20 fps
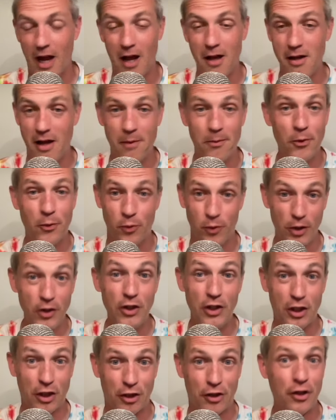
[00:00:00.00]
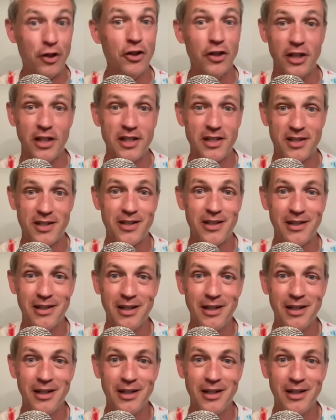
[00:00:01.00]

I, I'd be really curious